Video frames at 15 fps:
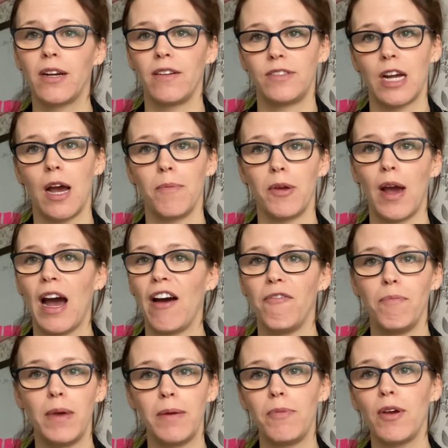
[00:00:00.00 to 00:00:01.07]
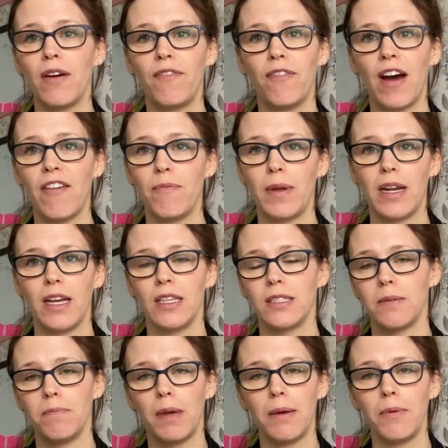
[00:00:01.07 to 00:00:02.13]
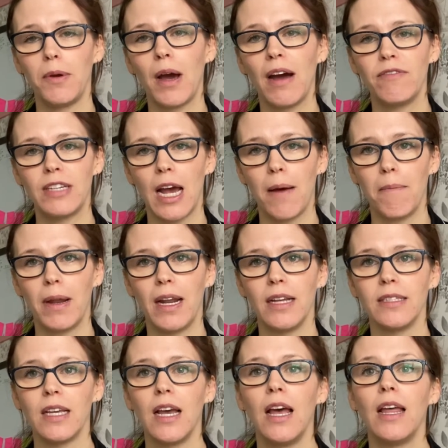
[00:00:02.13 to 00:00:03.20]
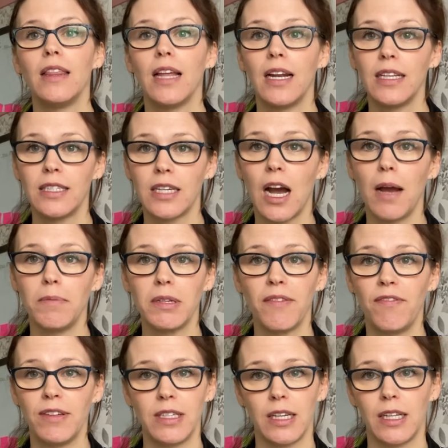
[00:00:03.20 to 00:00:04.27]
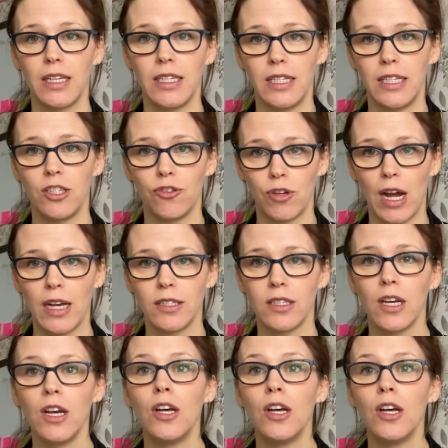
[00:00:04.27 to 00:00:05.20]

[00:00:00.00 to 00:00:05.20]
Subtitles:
of time you have, maybe you have 5 minutes, maybe you have 10 minutes, then it's time to physically de-stress.